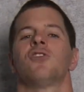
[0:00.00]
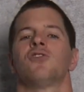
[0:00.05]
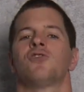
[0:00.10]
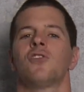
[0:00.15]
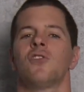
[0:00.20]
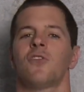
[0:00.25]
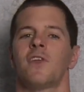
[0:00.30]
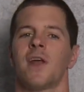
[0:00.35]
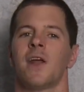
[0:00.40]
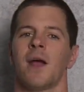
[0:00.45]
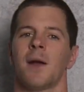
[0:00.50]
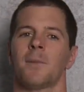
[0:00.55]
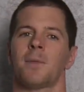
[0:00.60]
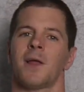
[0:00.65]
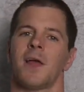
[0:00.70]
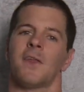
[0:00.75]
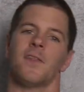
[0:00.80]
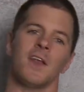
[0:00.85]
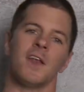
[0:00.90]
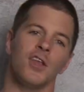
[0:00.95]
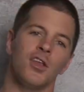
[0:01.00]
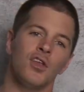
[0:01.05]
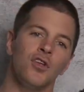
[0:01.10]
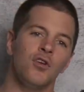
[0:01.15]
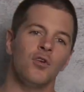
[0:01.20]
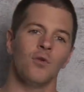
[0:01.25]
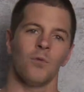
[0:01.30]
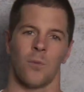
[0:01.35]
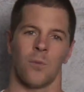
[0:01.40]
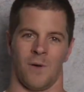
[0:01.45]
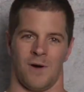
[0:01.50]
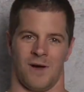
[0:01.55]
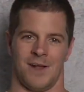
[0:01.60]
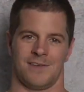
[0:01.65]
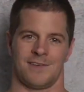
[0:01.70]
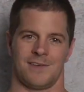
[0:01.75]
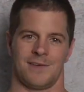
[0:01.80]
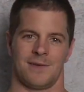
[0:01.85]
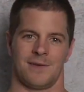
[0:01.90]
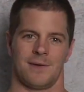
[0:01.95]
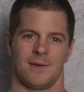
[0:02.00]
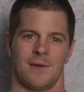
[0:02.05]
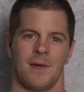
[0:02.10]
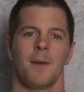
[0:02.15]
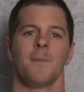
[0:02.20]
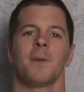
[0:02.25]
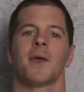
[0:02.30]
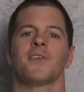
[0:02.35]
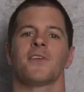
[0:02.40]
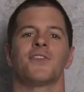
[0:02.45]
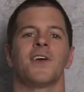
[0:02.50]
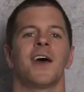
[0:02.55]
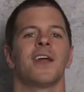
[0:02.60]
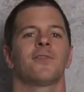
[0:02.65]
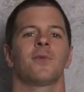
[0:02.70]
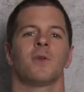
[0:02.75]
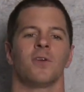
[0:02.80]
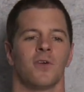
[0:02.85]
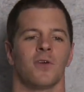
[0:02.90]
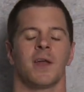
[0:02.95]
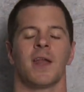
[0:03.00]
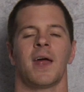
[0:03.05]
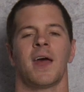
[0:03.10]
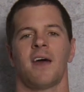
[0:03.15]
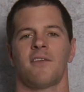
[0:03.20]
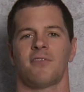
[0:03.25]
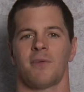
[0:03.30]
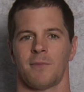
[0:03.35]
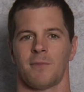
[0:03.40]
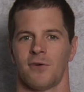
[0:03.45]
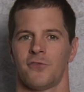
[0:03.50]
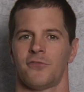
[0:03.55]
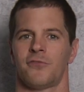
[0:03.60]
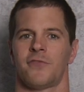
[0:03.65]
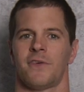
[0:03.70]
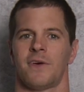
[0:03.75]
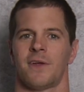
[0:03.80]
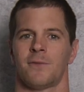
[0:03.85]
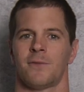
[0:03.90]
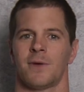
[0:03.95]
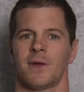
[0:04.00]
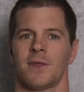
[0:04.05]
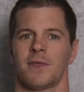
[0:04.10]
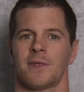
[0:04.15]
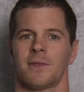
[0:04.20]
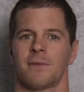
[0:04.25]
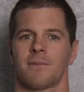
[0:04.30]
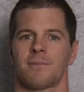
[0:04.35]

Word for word: Choose an airplane that you want, because that's what you're going to have the most fun with.